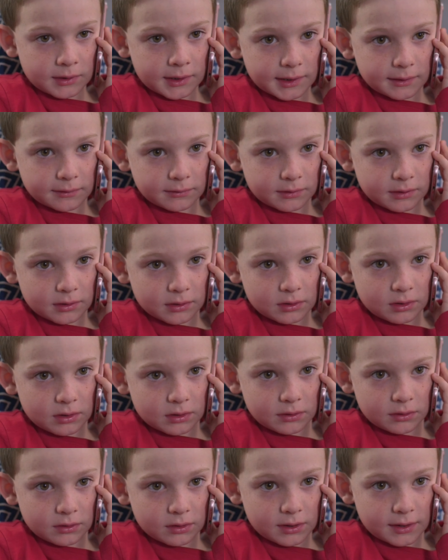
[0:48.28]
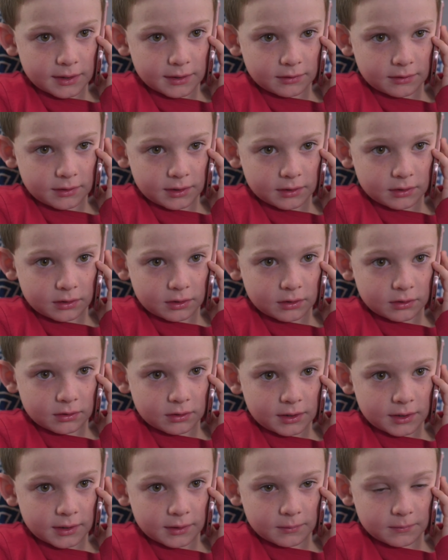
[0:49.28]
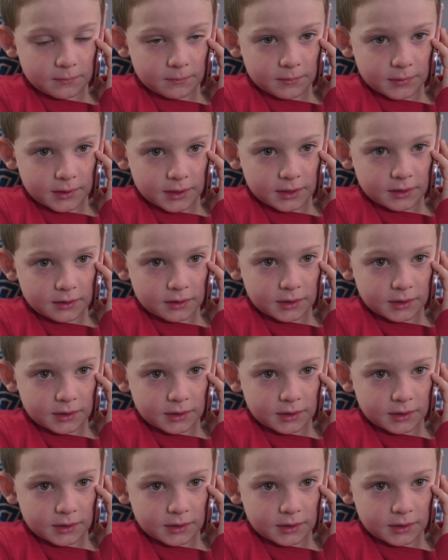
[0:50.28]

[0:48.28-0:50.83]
Australia's only free and confidential